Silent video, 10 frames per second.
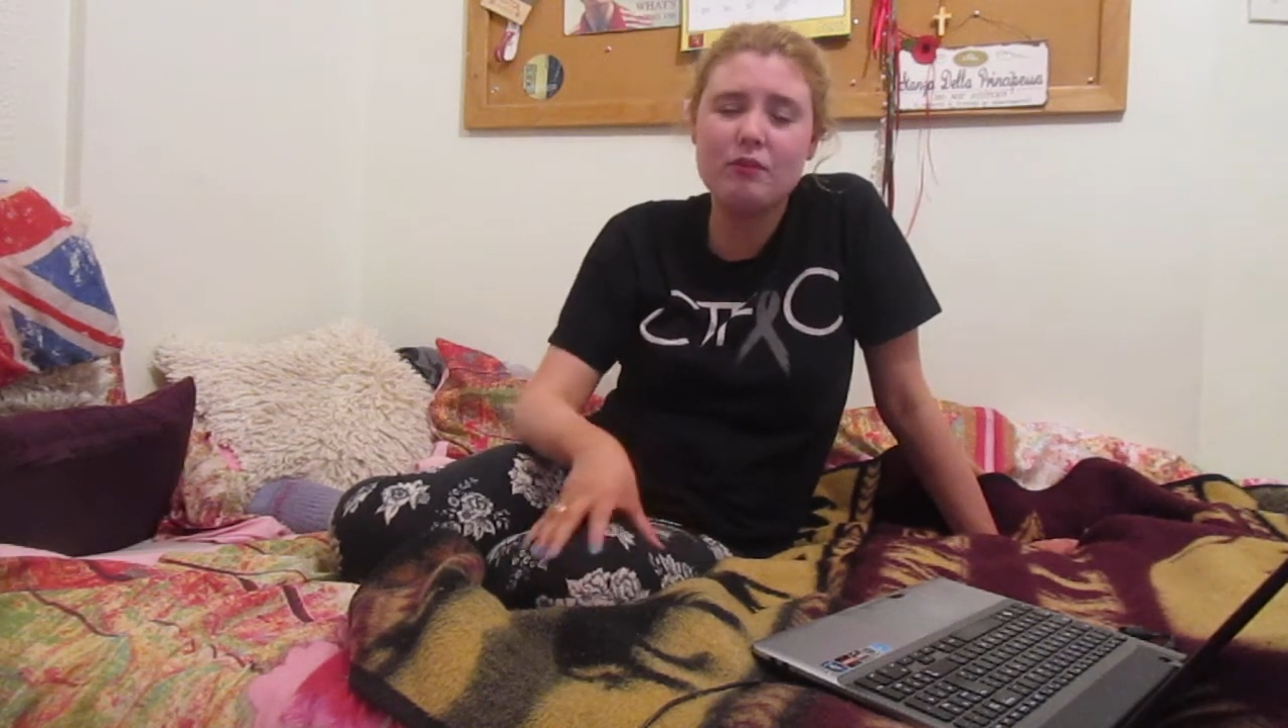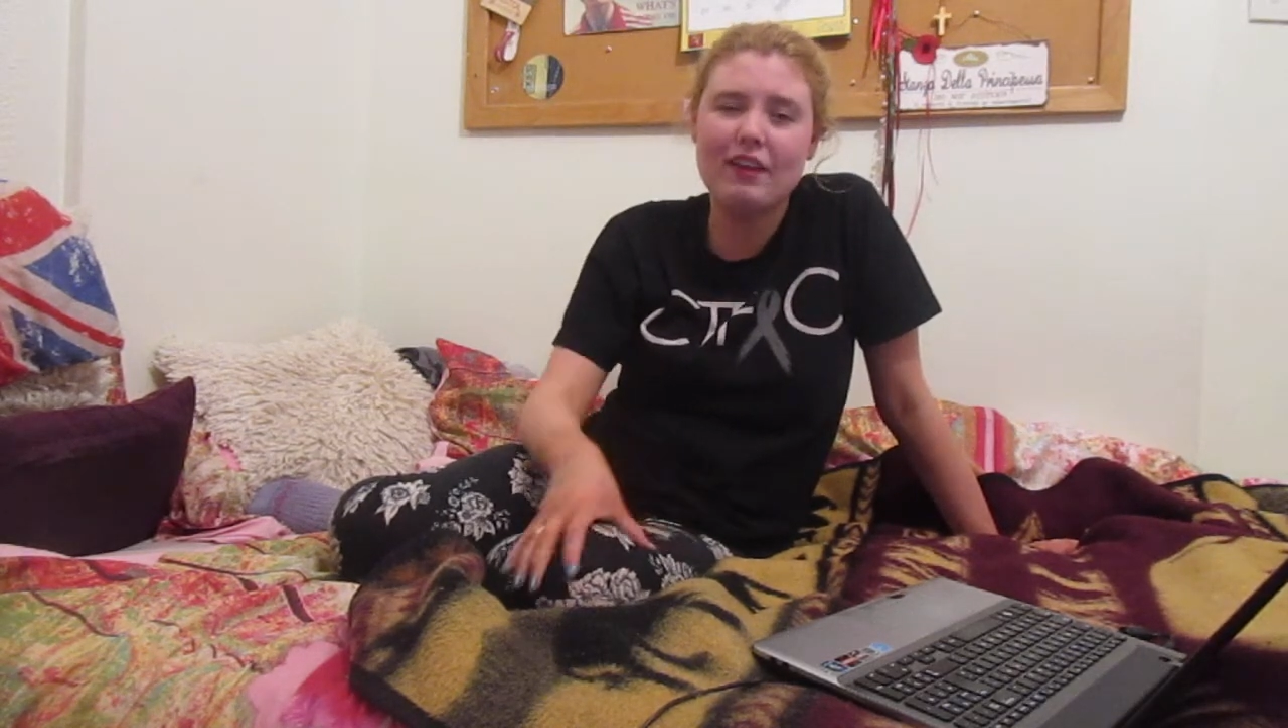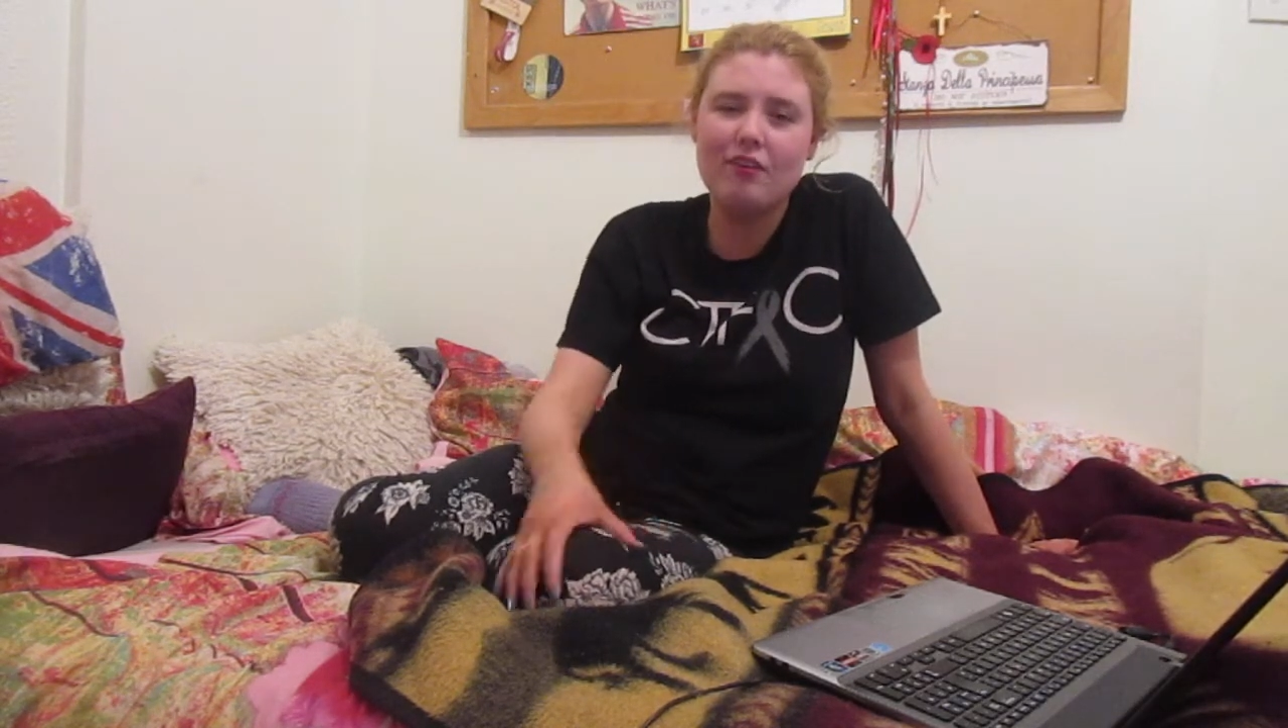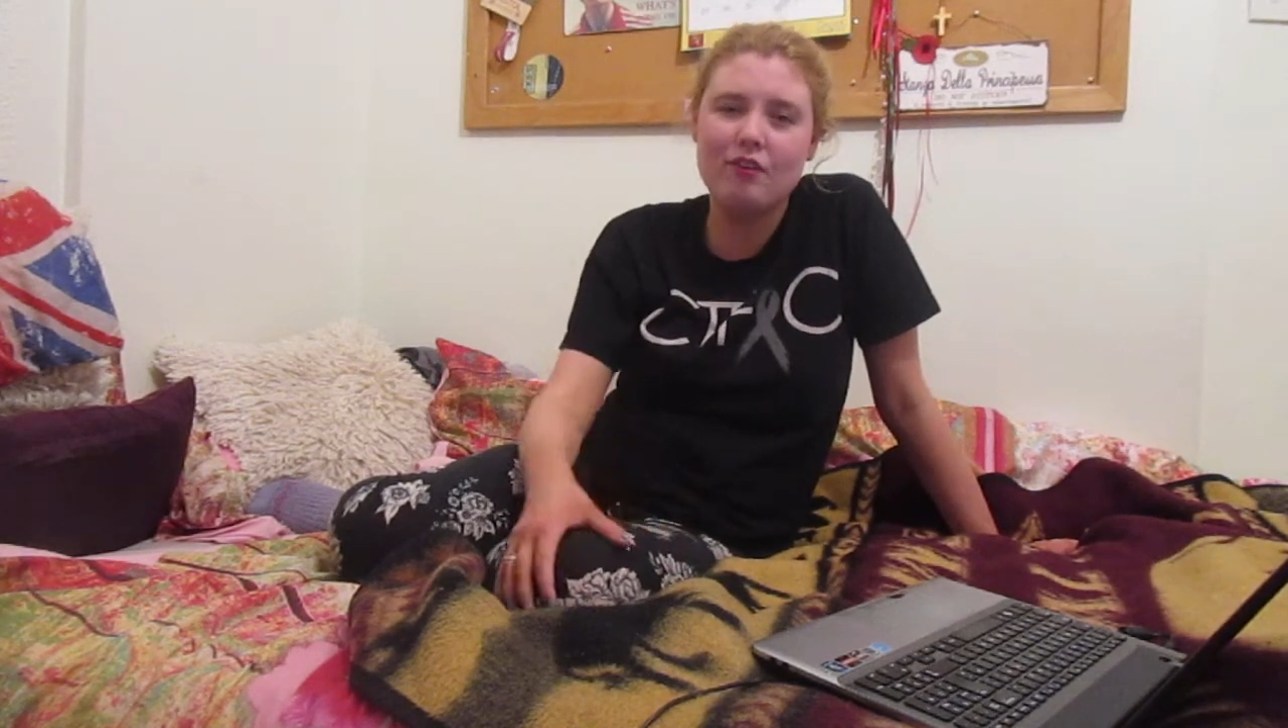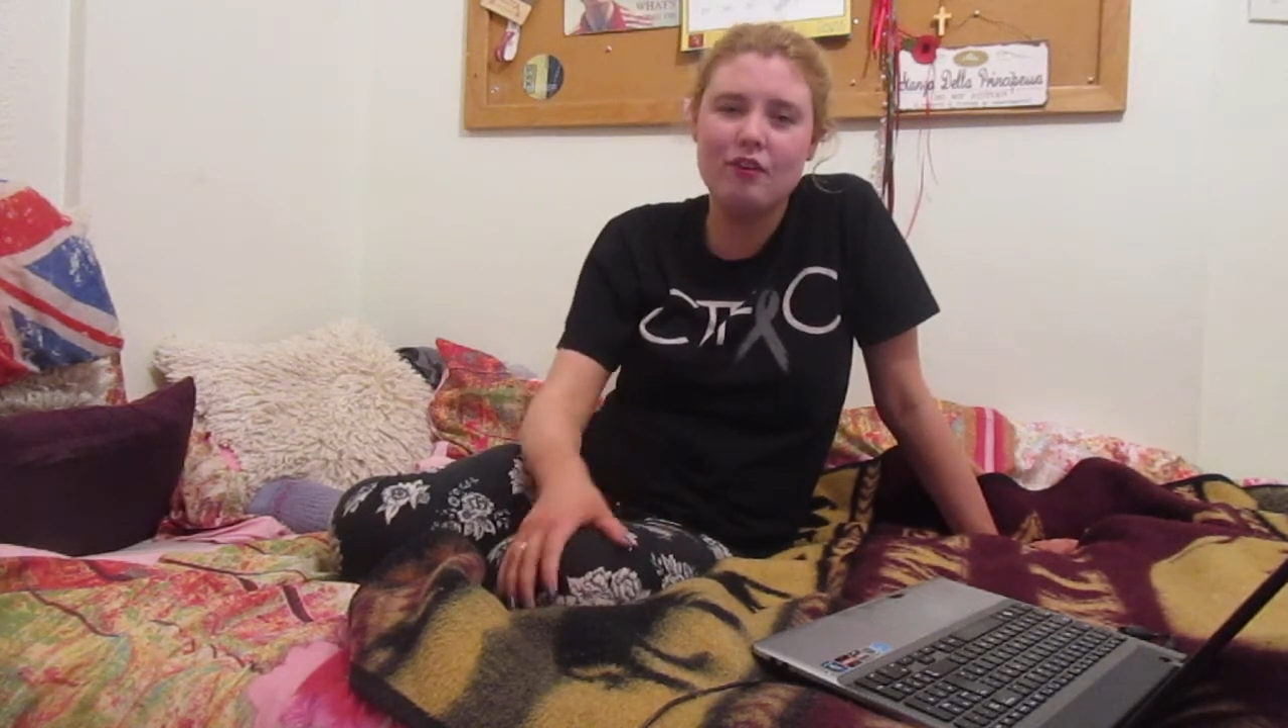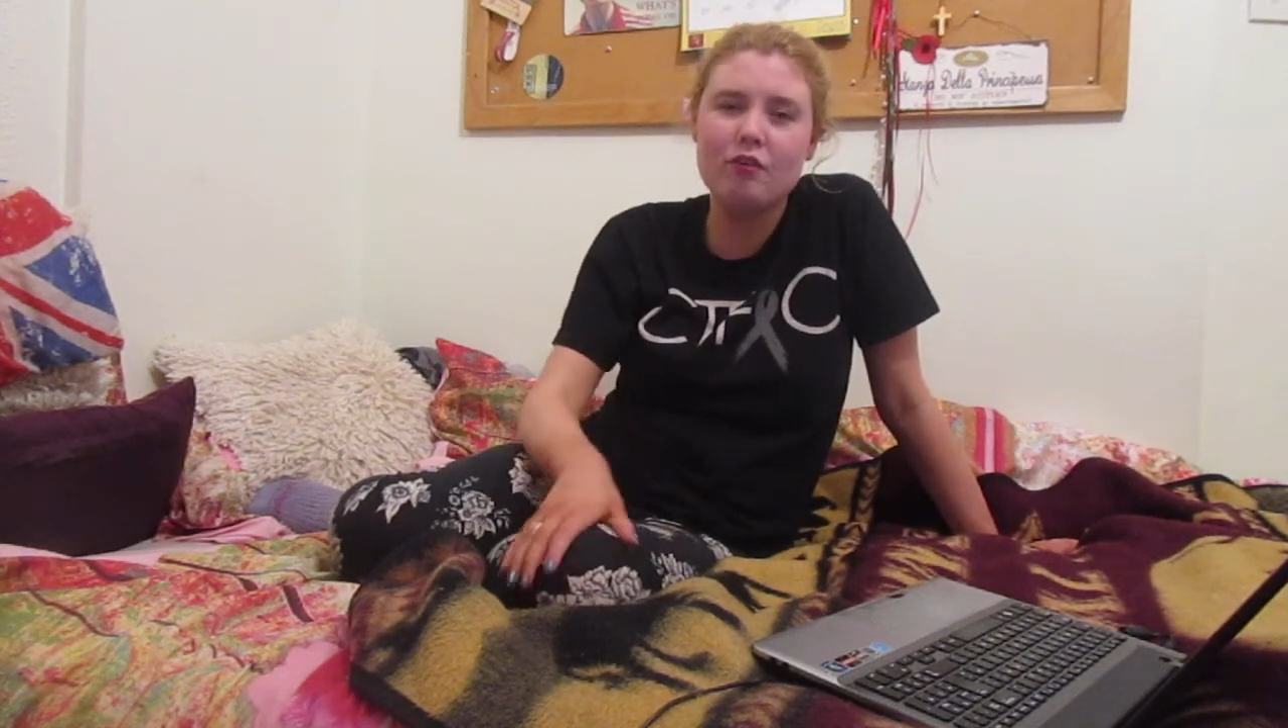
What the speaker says: guest on